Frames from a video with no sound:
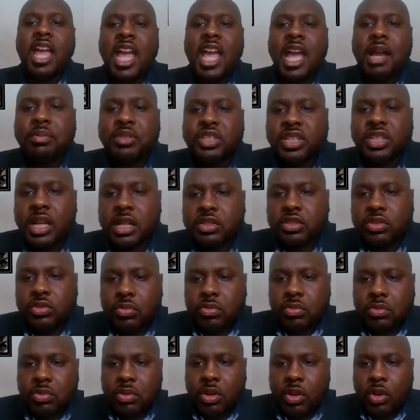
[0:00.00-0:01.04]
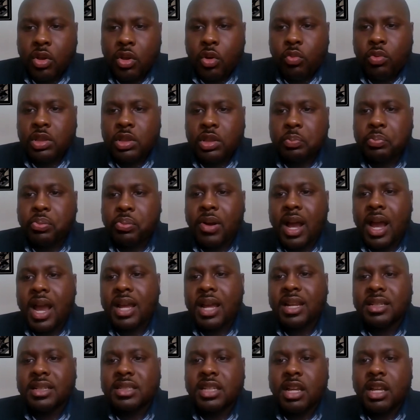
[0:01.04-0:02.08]
Hatshepsut, with
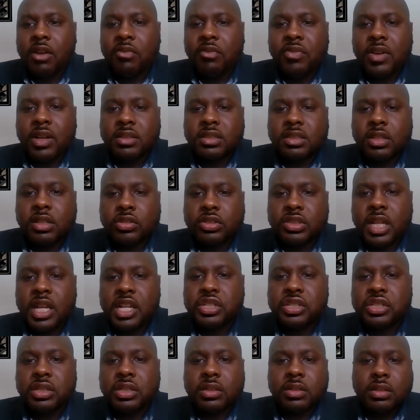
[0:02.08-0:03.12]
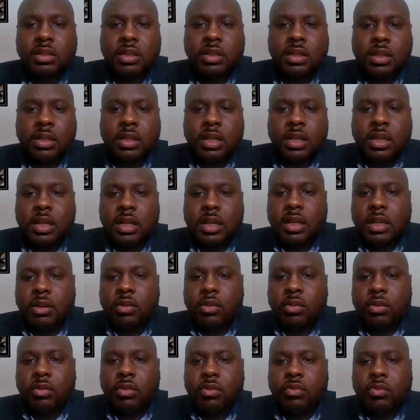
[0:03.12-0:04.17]
pride and self-exaltation,
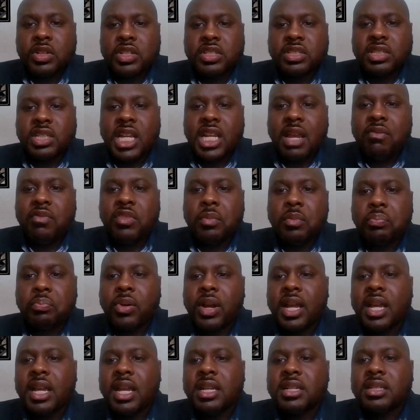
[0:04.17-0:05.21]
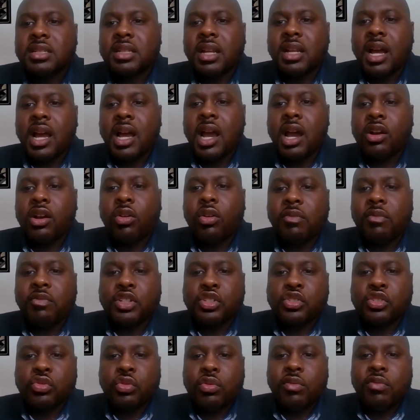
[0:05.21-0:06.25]
received the praise and honor of
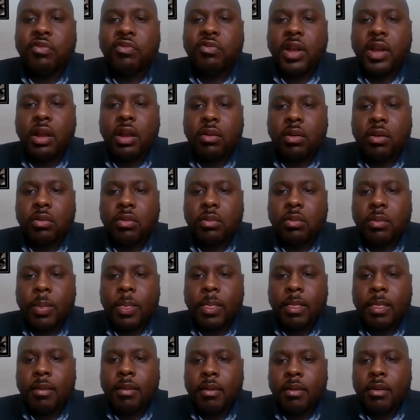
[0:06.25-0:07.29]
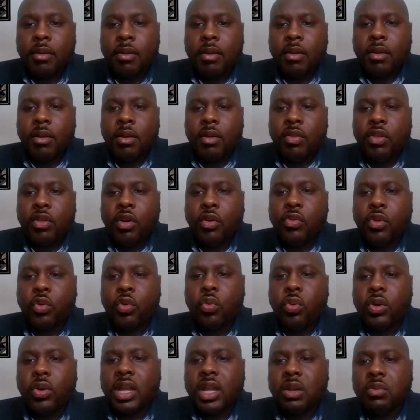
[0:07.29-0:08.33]
a true pharaoh. Though the
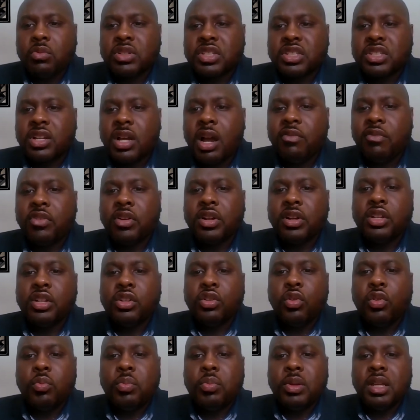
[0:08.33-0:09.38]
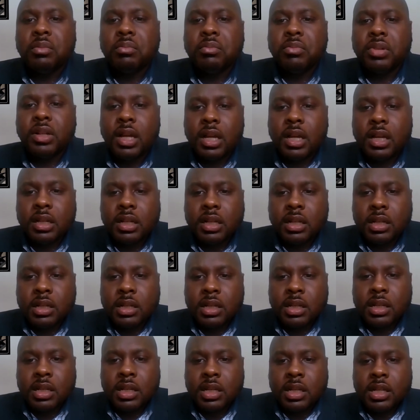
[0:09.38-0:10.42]
queen was covered in Nubian blood,
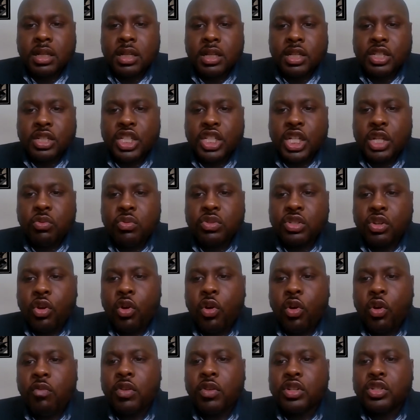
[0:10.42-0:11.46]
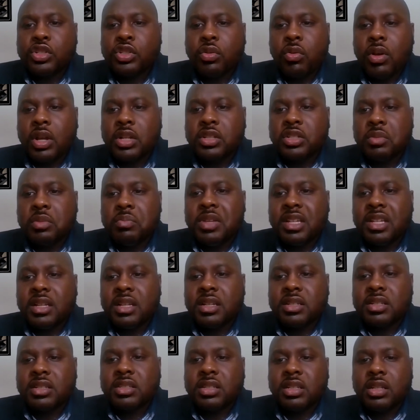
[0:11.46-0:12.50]
she was overjoyed to be
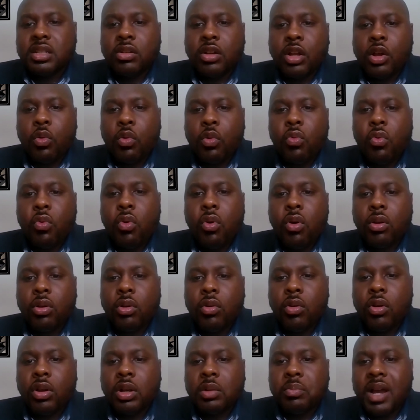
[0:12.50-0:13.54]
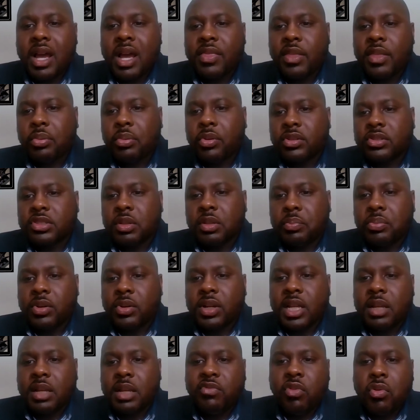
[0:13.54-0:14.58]
considered a warlord by the
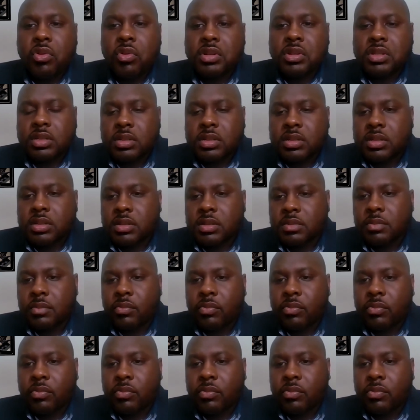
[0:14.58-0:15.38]
supreme forces.